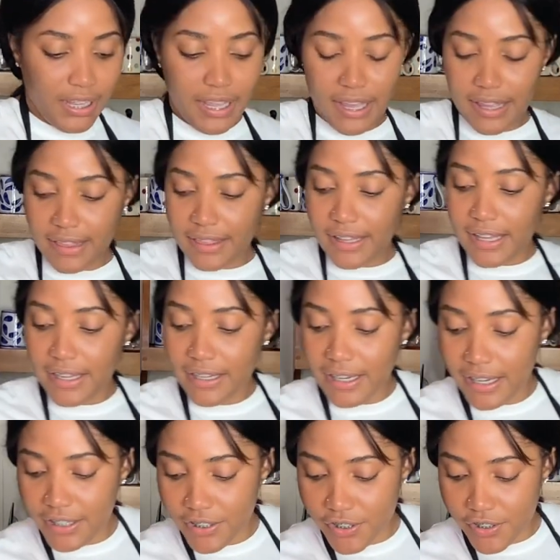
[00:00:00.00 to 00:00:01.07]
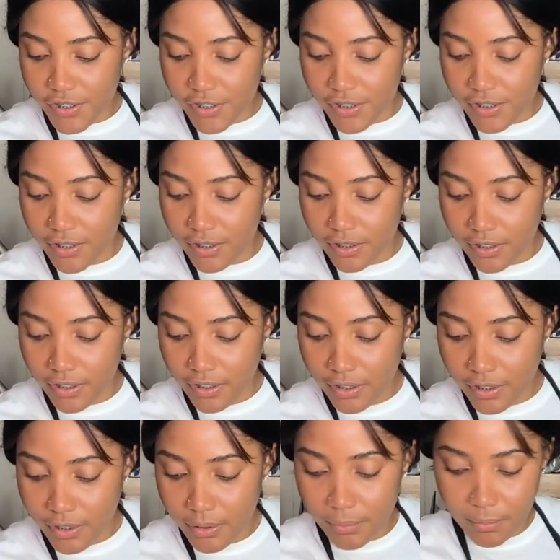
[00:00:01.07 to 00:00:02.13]
And then I just
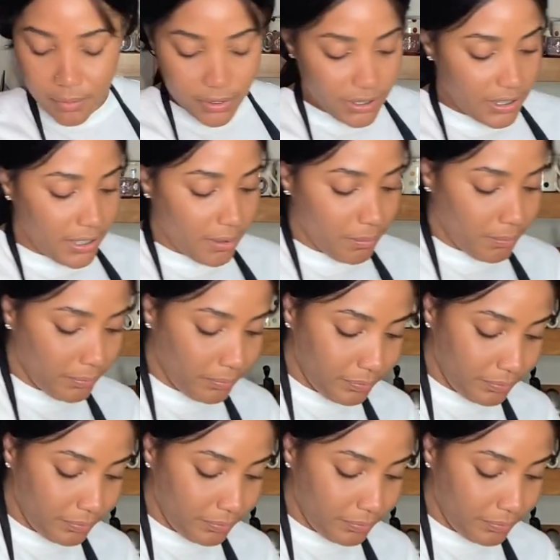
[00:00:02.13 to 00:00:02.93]
put them